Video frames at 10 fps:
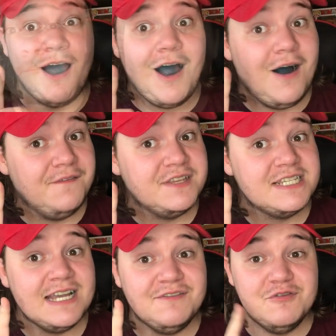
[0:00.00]
After
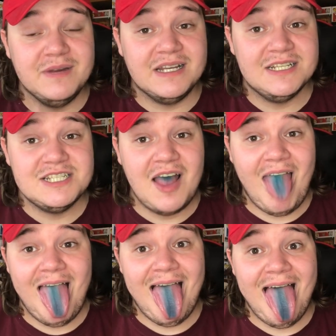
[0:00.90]
several minutes
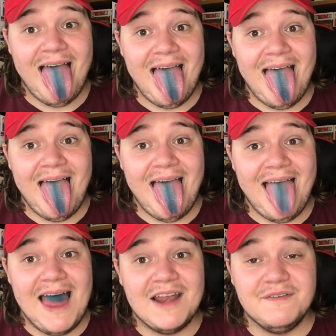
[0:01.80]

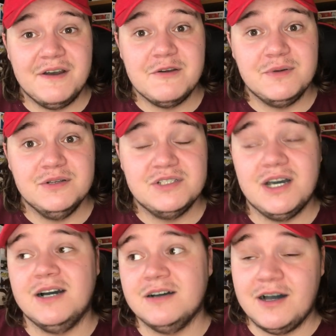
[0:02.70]
and a very blue
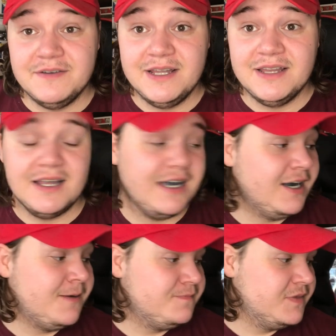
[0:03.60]
tongue, I've eaten that.
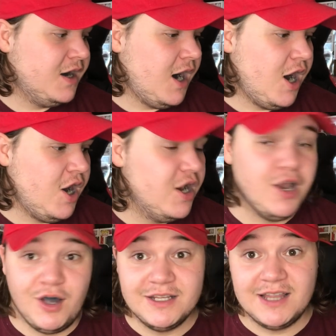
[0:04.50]
I
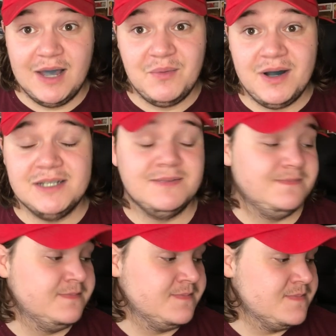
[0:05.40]
like that one.
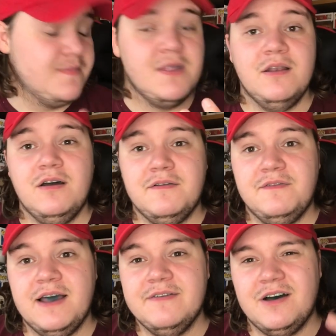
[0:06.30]
A lot of
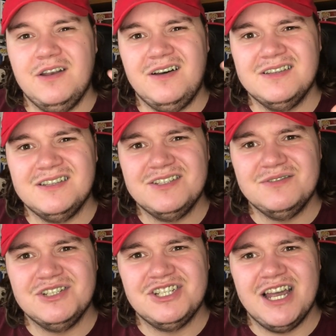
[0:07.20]
flavour. I like the sort
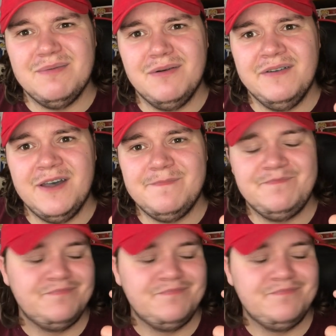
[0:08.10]
of shape of it.